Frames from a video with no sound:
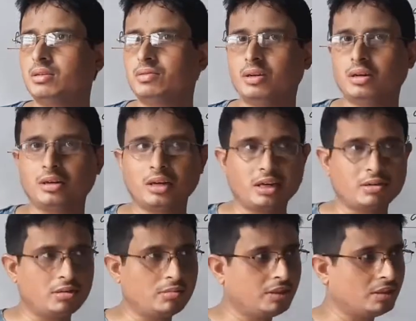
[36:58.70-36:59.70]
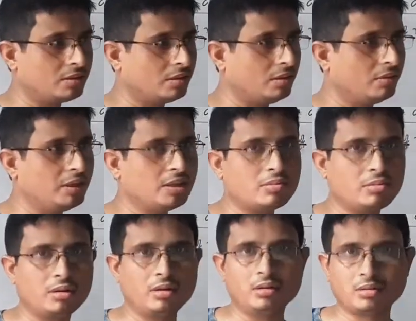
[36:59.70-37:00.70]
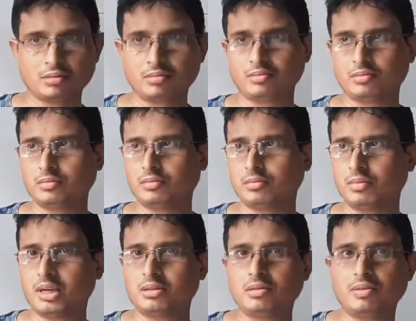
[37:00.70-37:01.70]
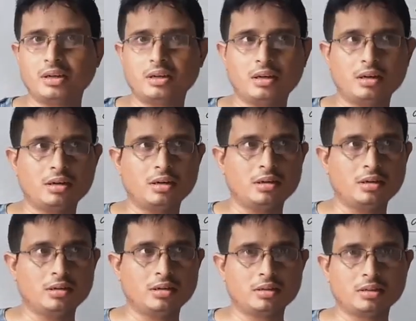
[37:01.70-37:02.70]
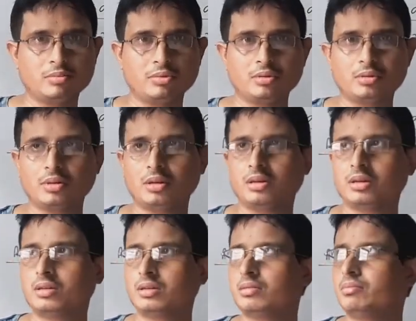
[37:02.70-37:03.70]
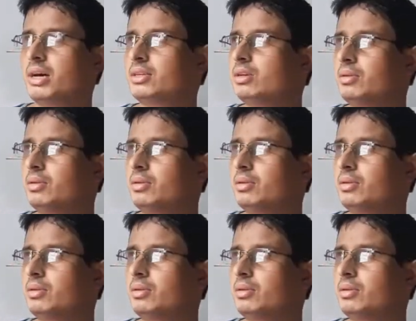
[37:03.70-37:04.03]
an atom is very small. Mass of an suppose mass of